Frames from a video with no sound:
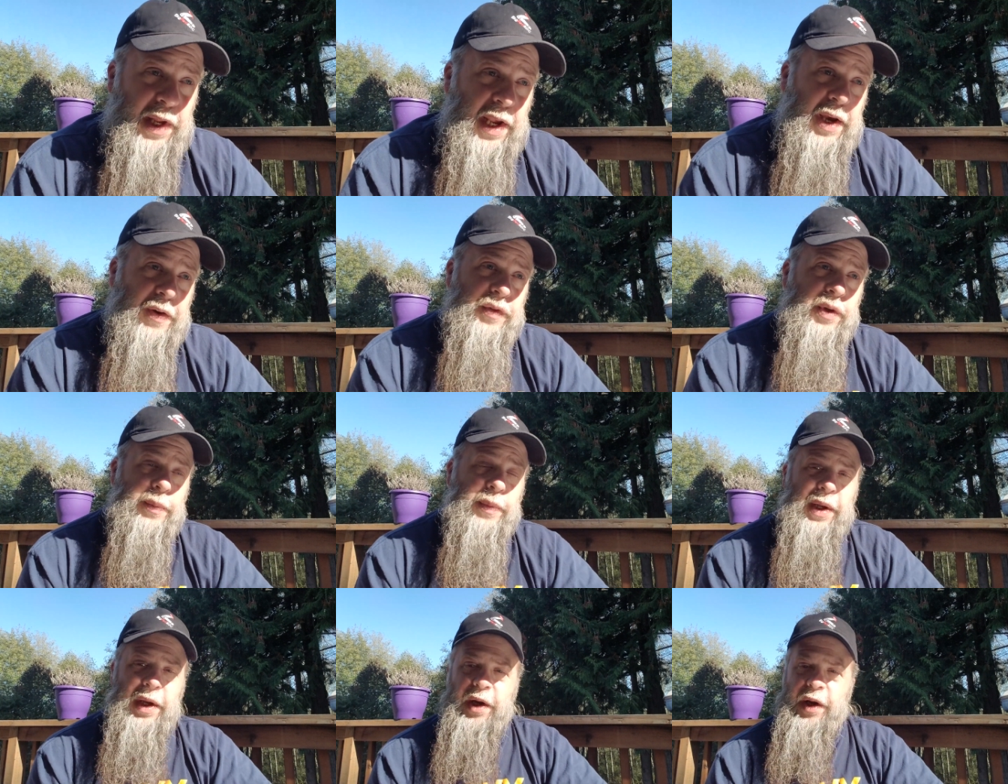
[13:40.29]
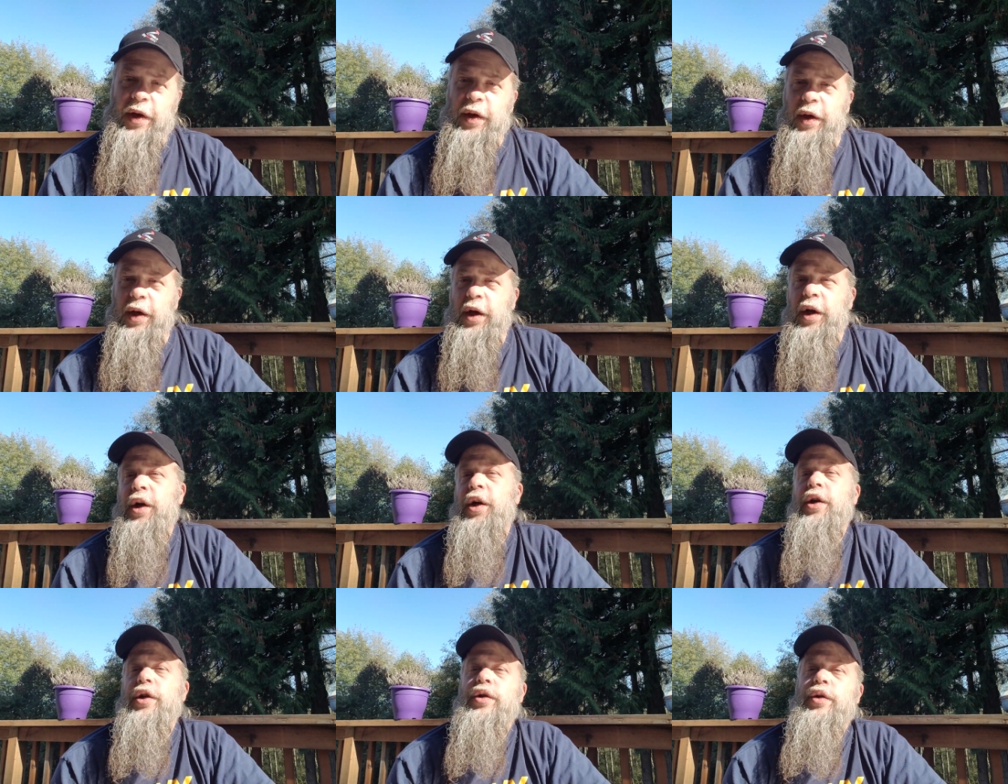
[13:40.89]
have to be a good
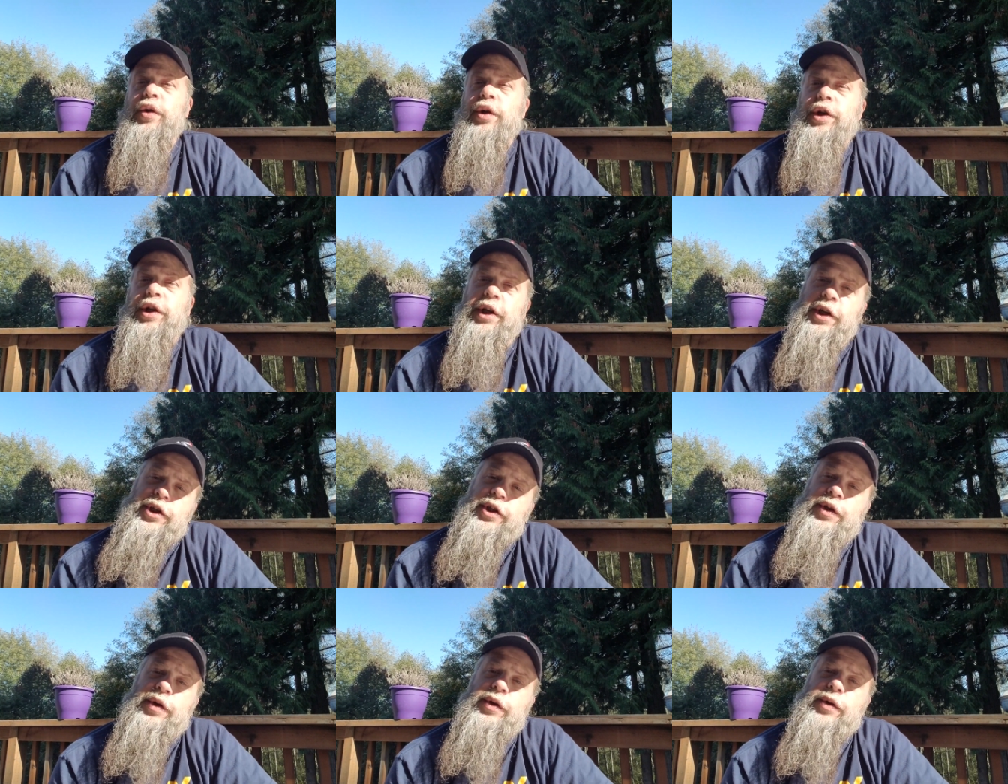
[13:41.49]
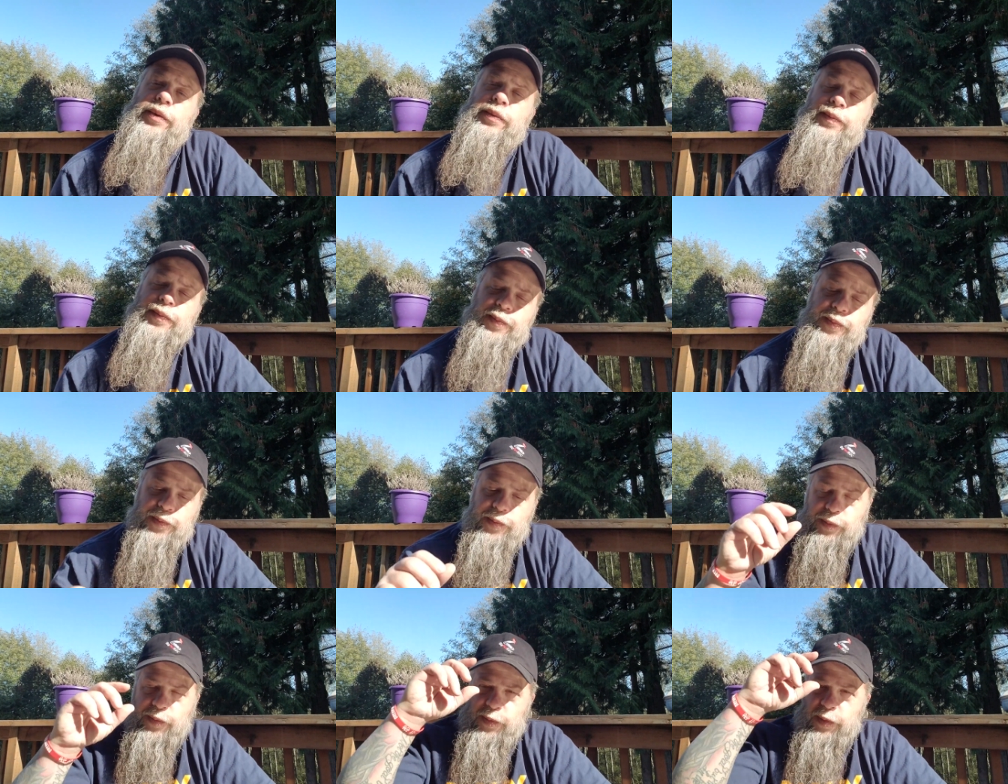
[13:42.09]
traditional
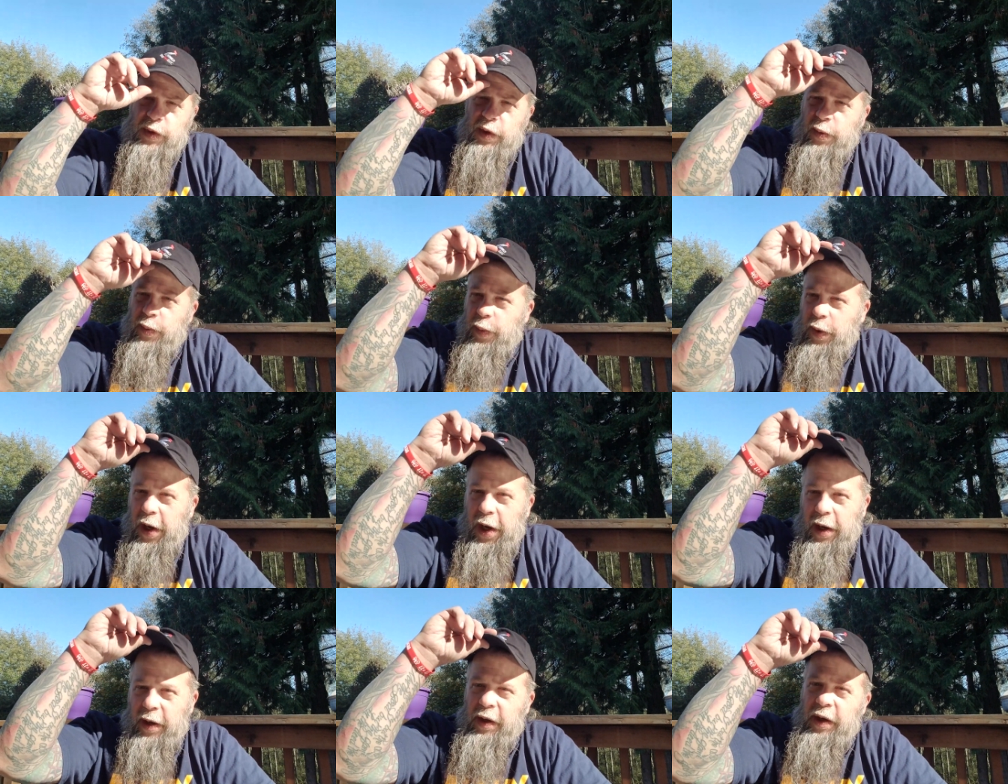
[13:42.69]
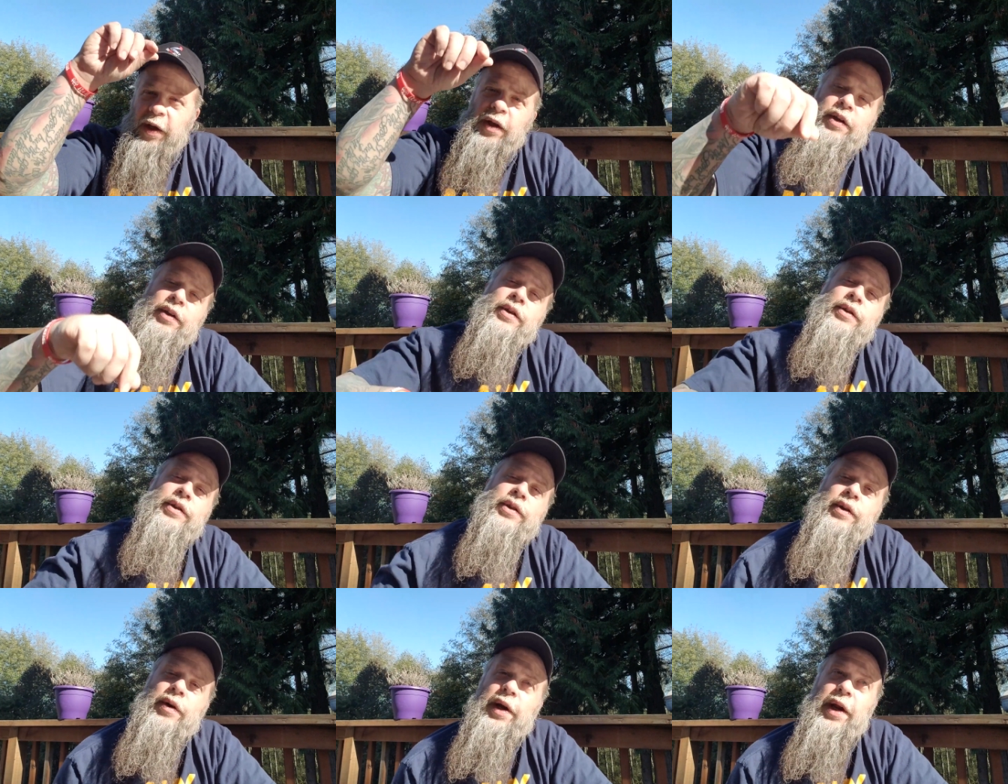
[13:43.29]
brand.
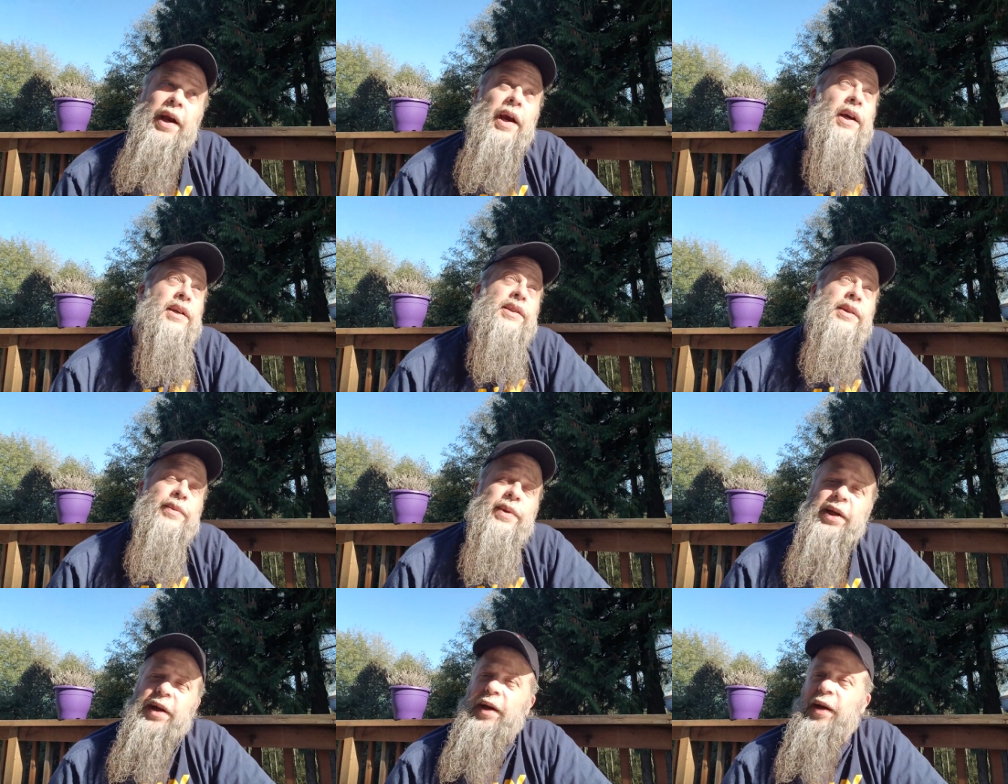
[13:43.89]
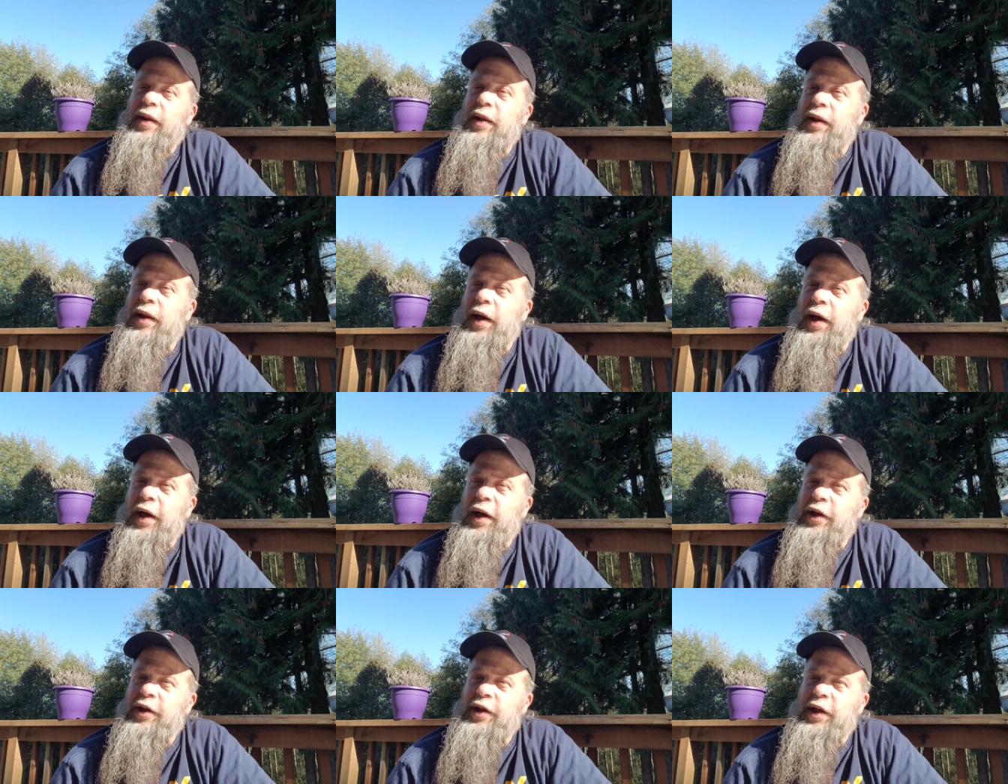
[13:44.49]
Sorry guys, I'm getting a
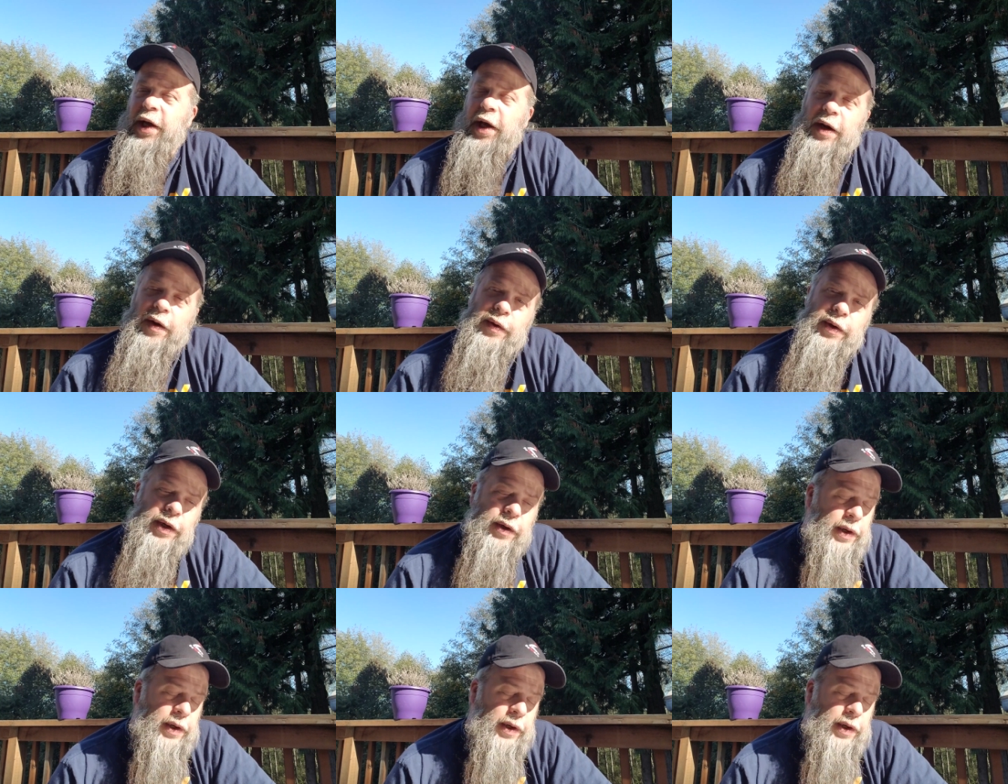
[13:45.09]
lot of shadow here